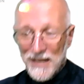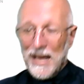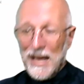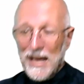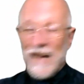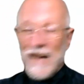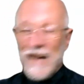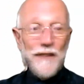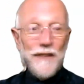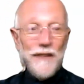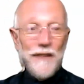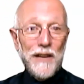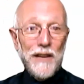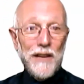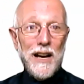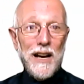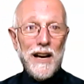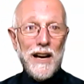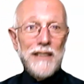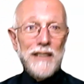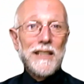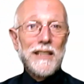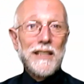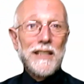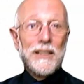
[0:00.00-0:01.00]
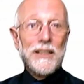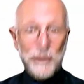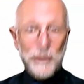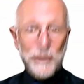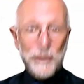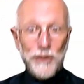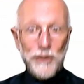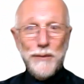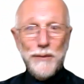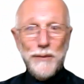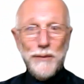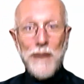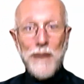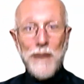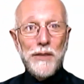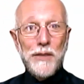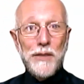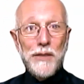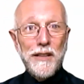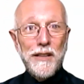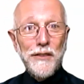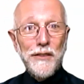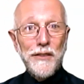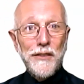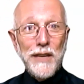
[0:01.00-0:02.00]
And if not, circle back with
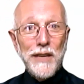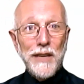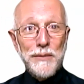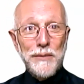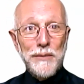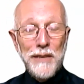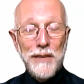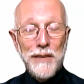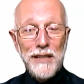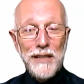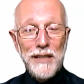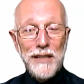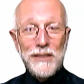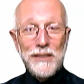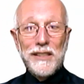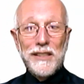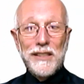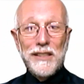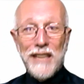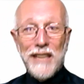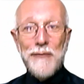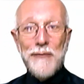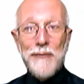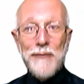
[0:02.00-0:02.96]
another explanation and keep